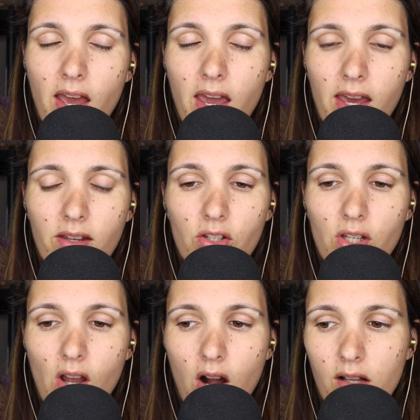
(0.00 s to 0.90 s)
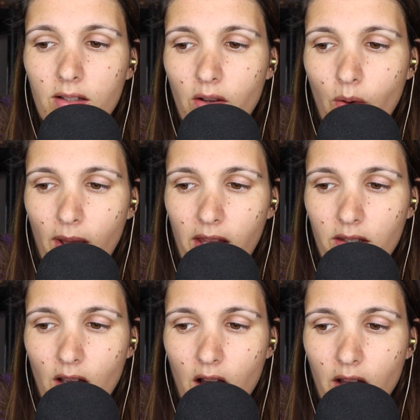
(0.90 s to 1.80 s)
And she also
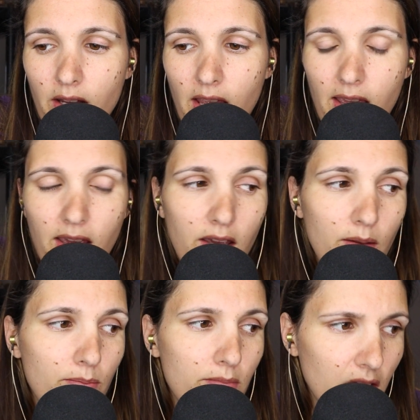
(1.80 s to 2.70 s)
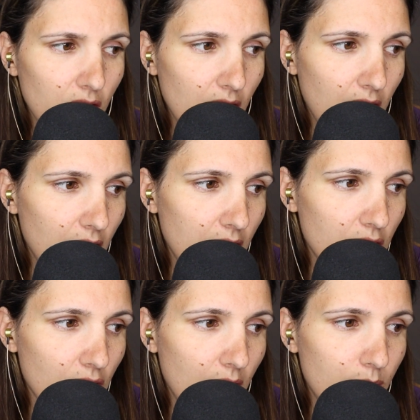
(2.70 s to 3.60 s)
went on a missionary
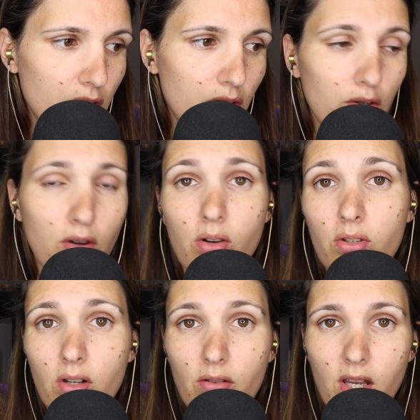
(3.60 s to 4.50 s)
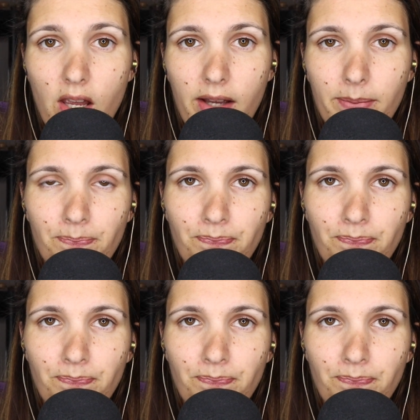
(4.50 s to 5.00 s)
trip to Costa Rica.